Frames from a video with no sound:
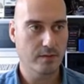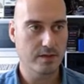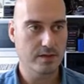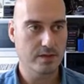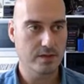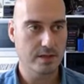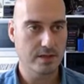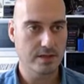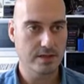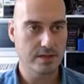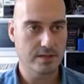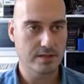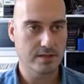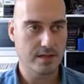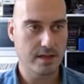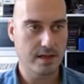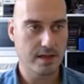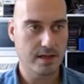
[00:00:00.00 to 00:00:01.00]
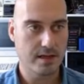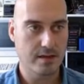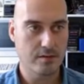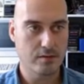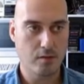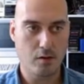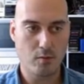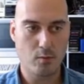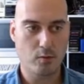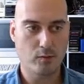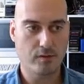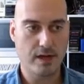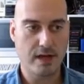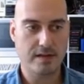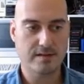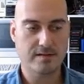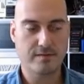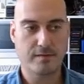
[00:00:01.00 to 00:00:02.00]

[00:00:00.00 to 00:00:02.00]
which is a normal text